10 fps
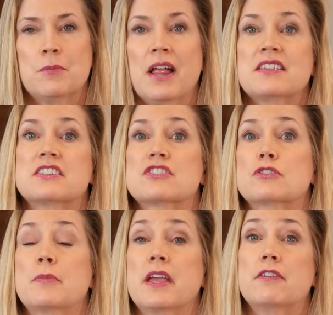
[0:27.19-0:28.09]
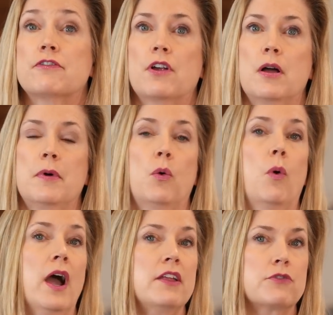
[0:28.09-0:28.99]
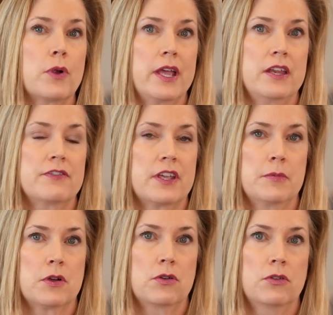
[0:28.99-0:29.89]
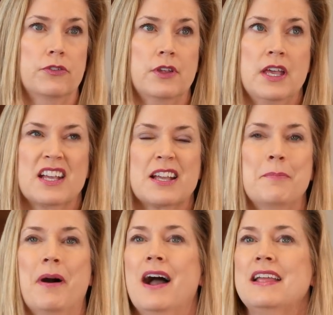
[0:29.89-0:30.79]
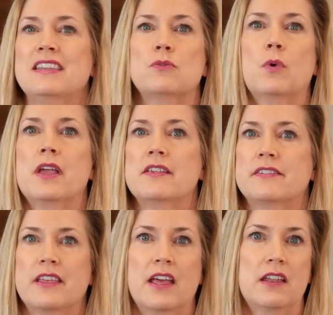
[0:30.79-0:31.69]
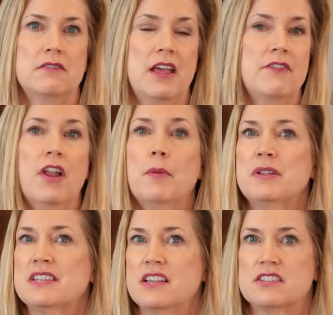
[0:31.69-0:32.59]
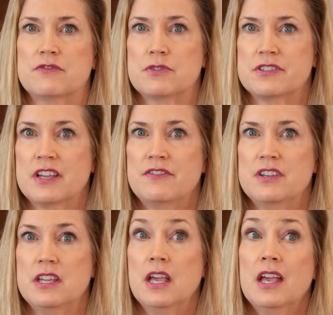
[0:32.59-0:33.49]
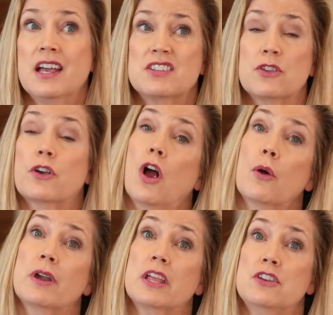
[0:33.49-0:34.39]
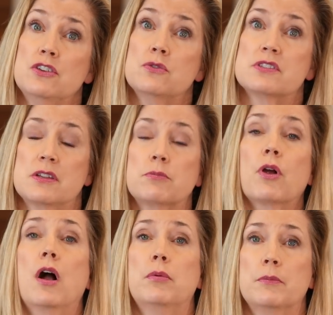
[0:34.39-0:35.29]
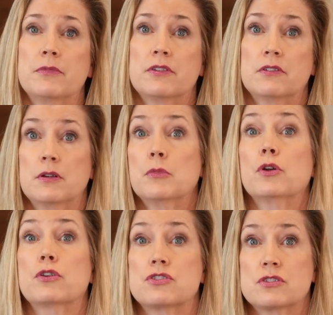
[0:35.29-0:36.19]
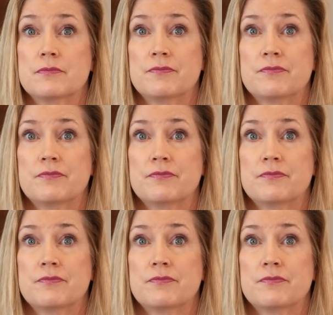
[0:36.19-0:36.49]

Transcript: Plastics are made from a wide variety of chemicals combined in ways that have not been tested for safety until they're already in use and problems emerge.